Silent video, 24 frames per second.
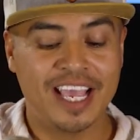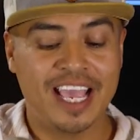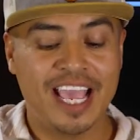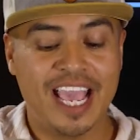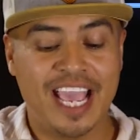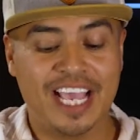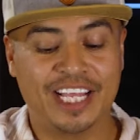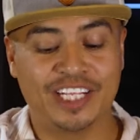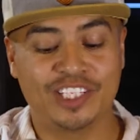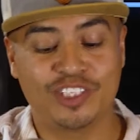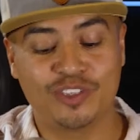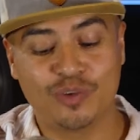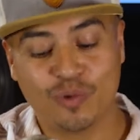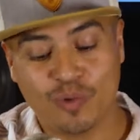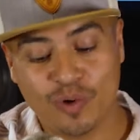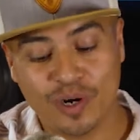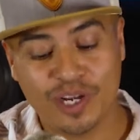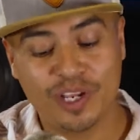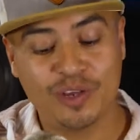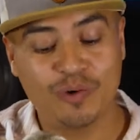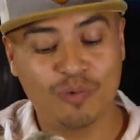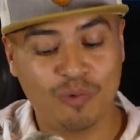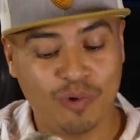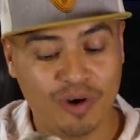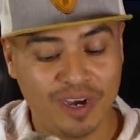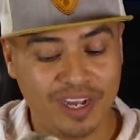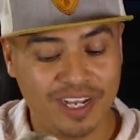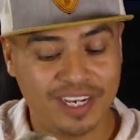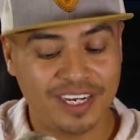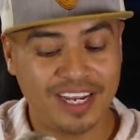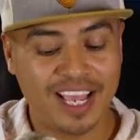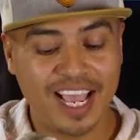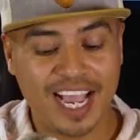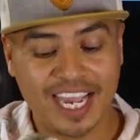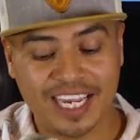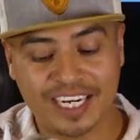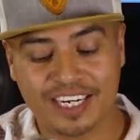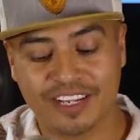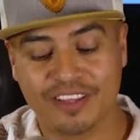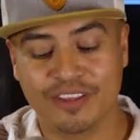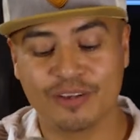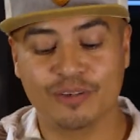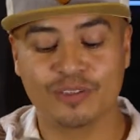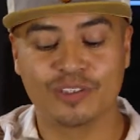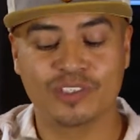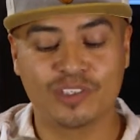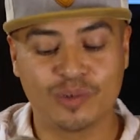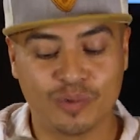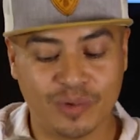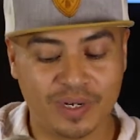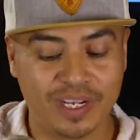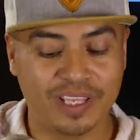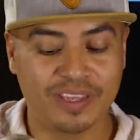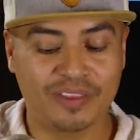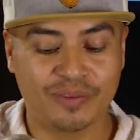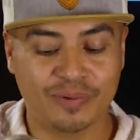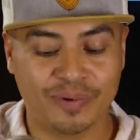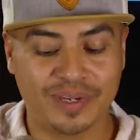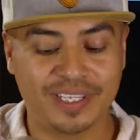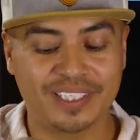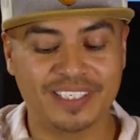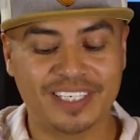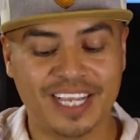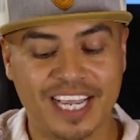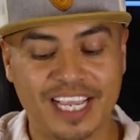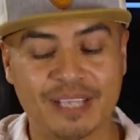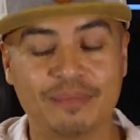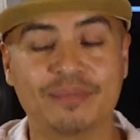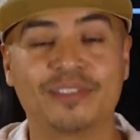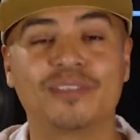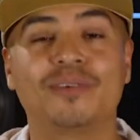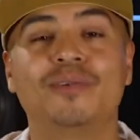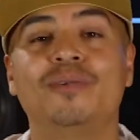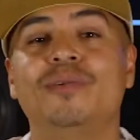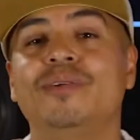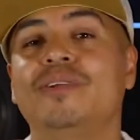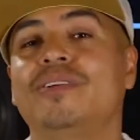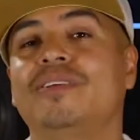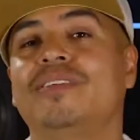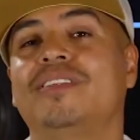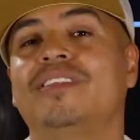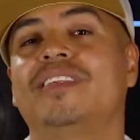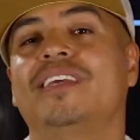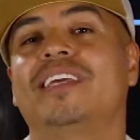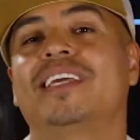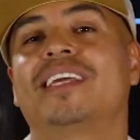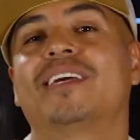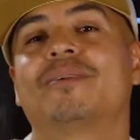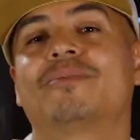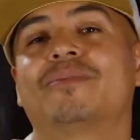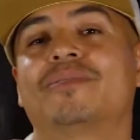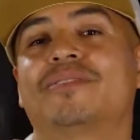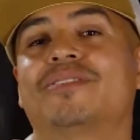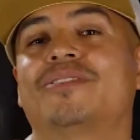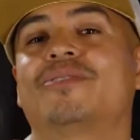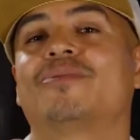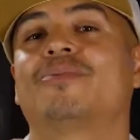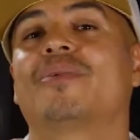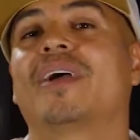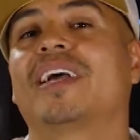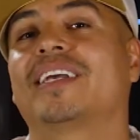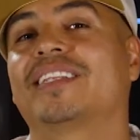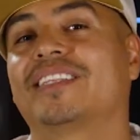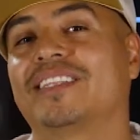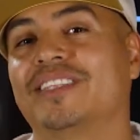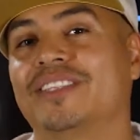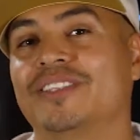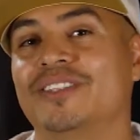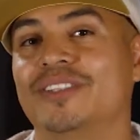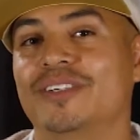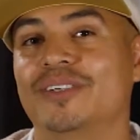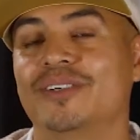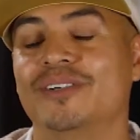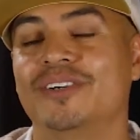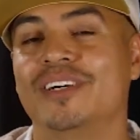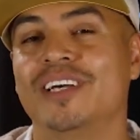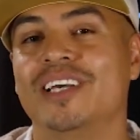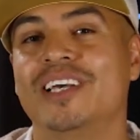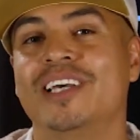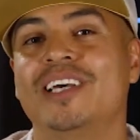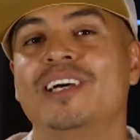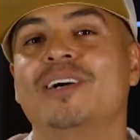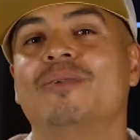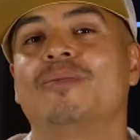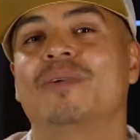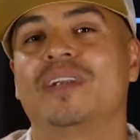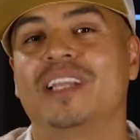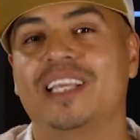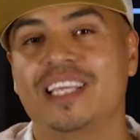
And 21 out of those 23 times, who do you think it was directed to when